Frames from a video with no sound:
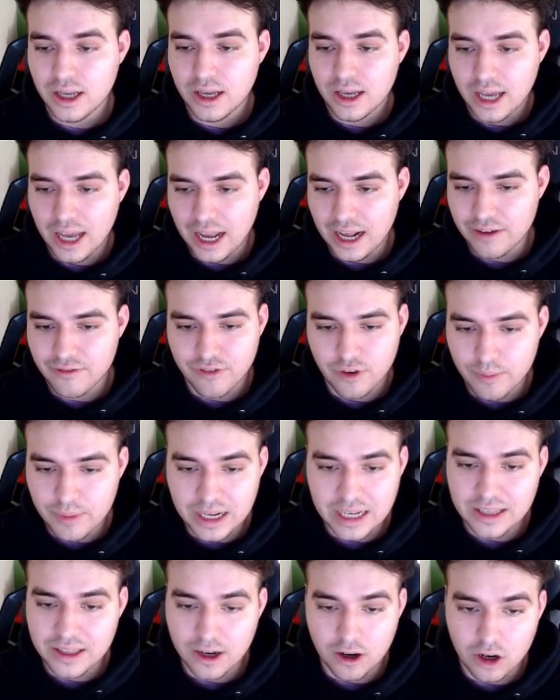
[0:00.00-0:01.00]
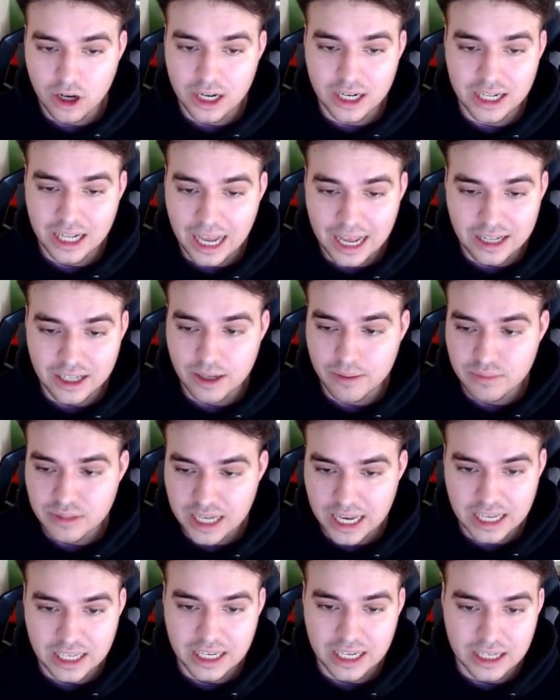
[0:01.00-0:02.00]
and for me, they're going to end up
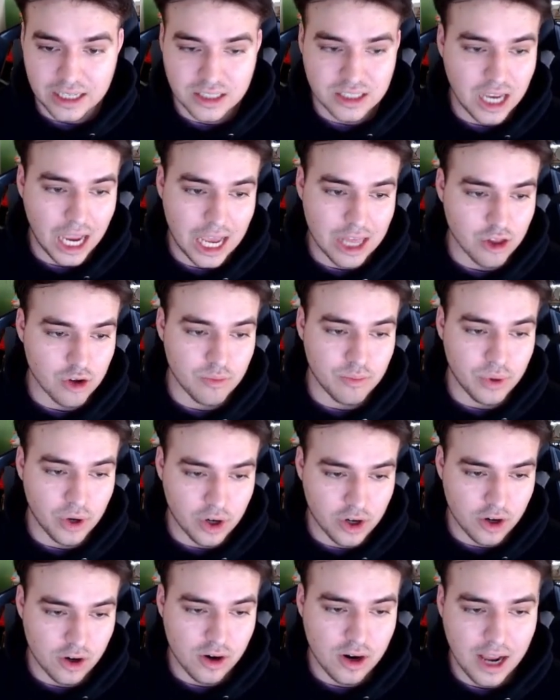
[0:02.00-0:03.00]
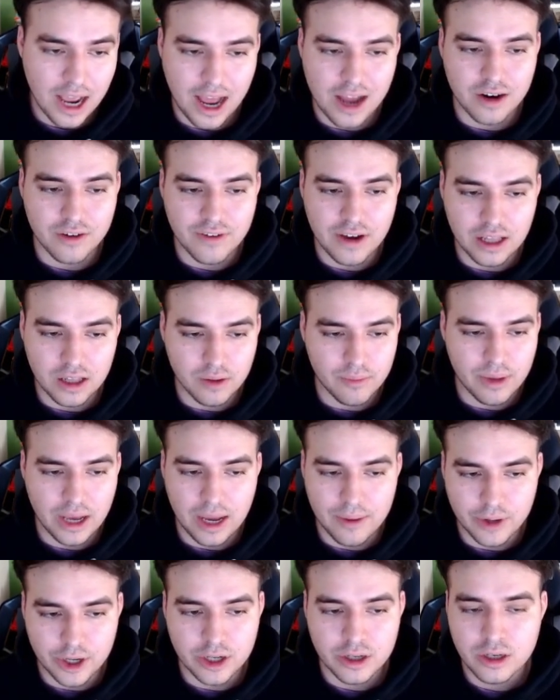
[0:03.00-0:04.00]
taking Tyler Booker out of
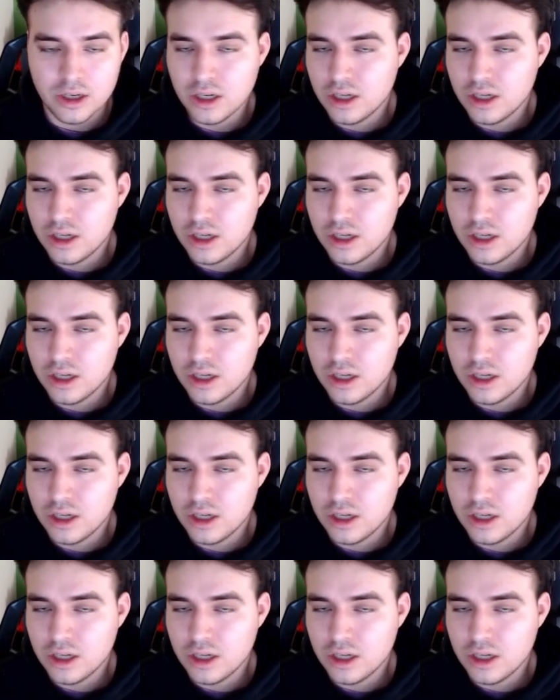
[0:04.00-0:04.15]
Alabama.